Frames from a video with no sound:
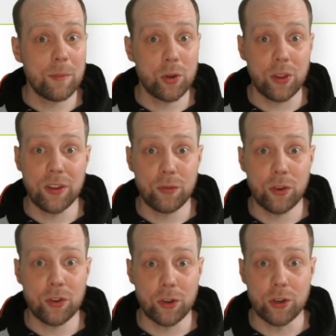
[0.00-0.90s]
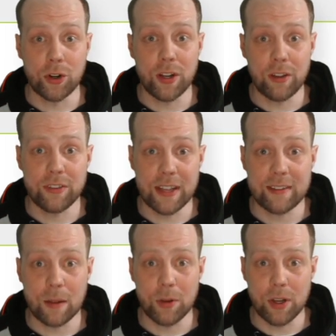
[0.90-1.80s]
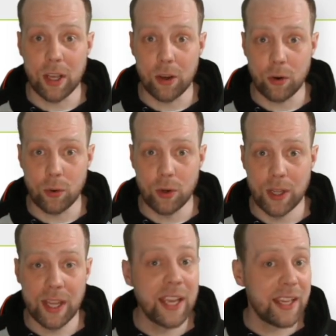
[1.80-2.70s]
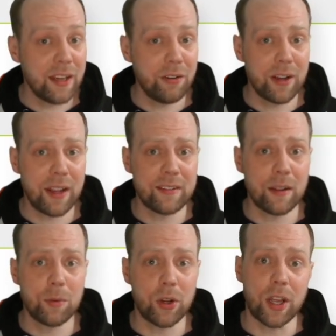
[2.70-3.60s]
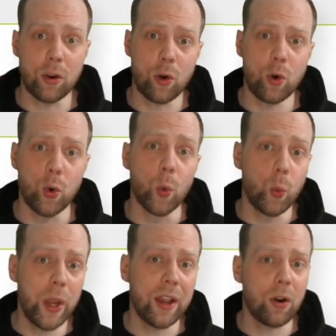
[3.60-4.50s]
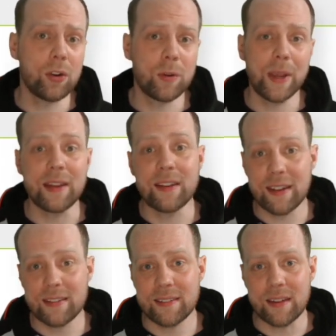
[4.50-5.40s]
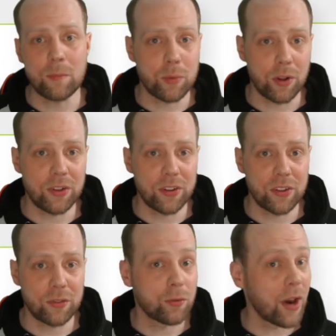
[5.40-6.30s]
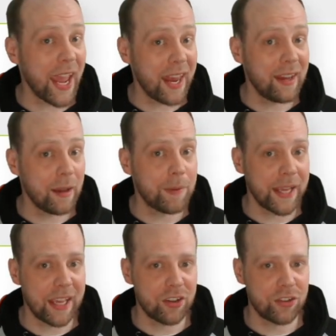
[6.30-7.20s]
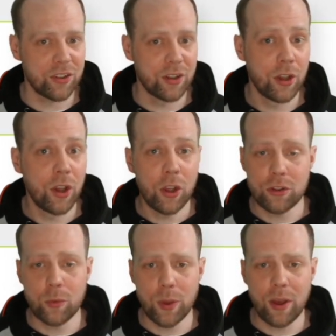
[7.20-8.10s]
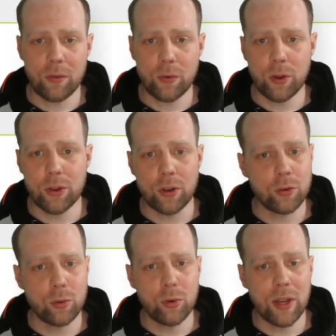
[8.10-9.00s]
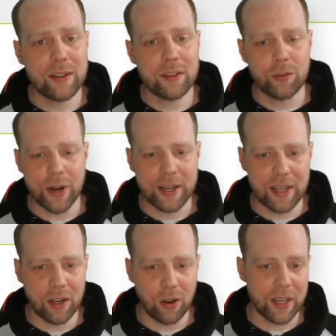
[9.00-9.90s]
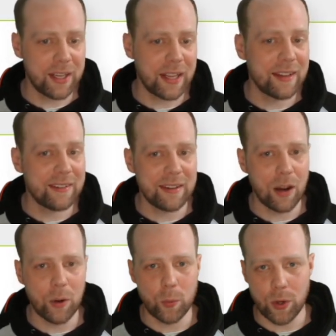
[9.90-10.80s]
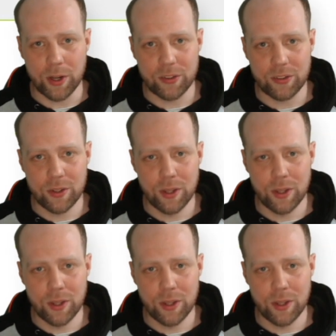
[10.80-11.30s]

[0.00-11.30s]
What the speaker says: to this first tutorial of testup.io. Here at testup.io, we automate tests and processes for any application. So without further ado, let's directly log in and see how it works.